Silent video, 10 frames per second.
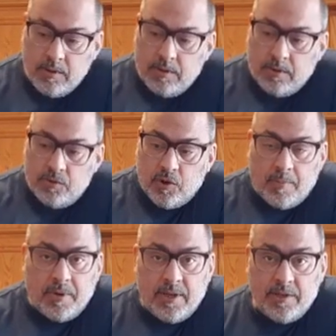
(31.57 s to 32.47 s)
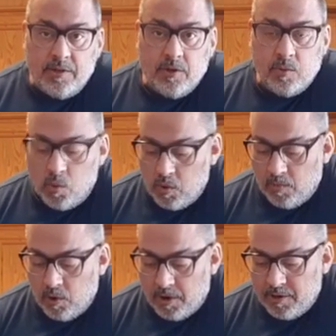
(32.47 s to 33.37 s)
drop it in your warm
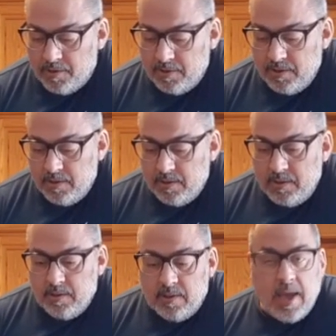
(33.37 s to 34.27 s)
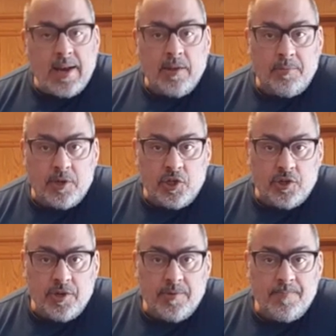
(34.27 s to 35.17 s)
water, add a little bit of
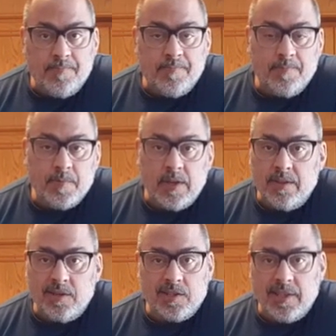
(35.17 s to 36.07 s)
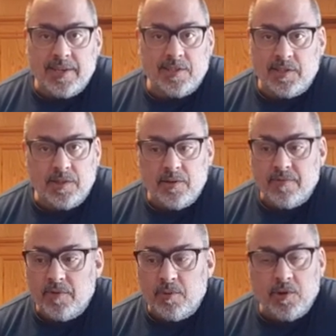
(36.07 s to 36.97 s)
sugar, and then just let it sit there for
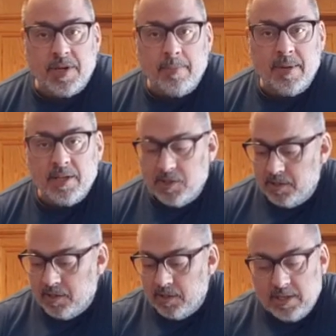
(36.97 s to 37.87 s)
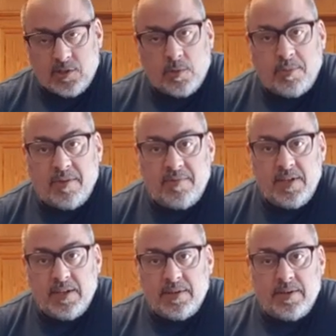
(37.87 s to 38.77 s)
about 10 minutes until it gets all puffy
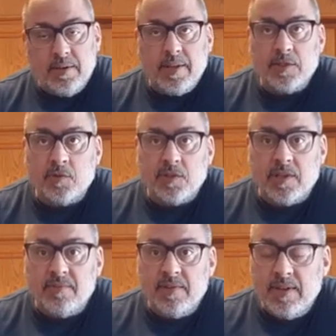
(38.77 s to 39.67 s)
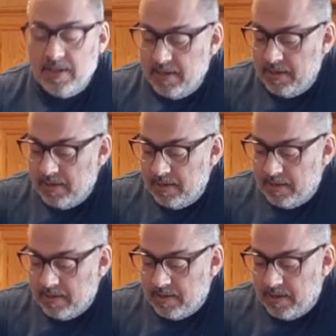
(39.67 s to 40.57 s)
and that sort of stuff.
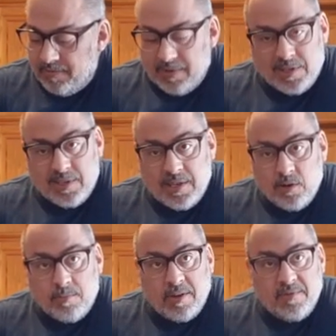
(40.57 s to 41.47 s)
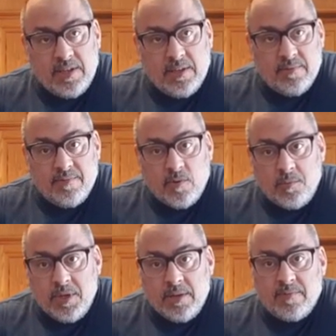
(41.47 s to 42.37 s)
If it doesn't get all puffy and
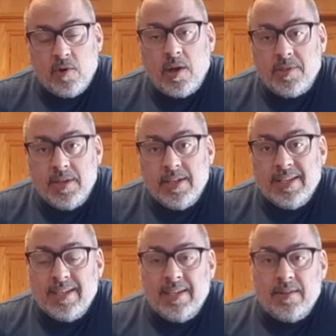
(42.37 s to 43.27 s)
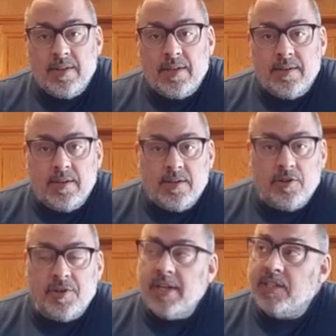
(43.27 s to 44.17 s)
foamy and frothy, then your
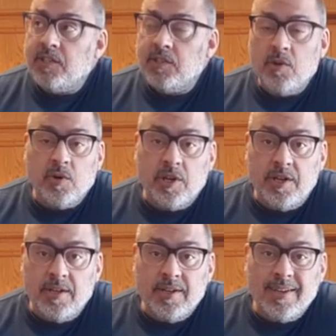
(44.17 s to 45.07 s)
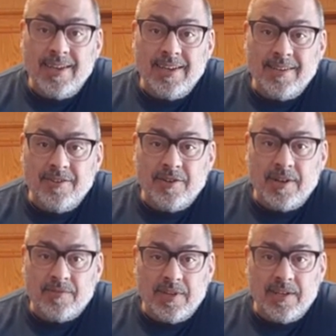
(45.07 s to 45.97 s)
yeast is no good, and you're going to have
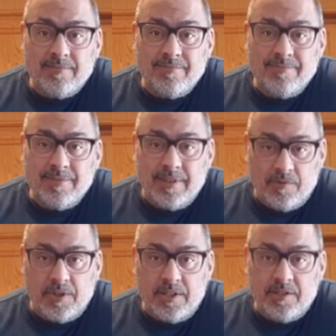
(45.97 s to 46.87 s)
to get different yeast,